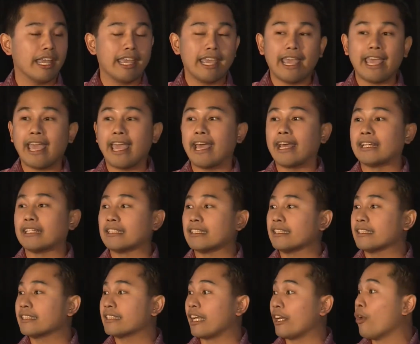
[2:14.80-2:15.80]
And
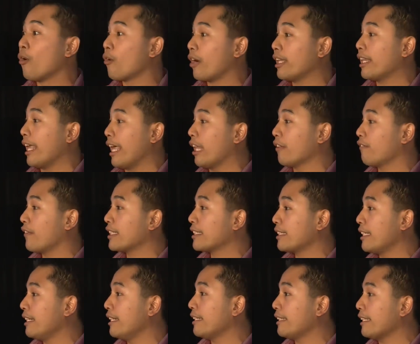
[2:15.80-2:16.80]
the local health
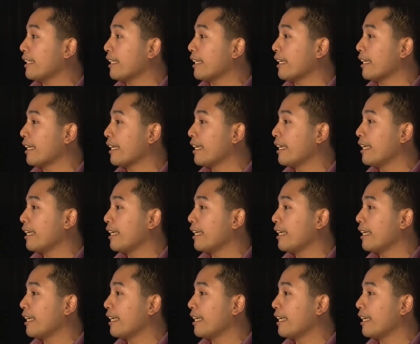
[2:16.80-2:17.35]
facility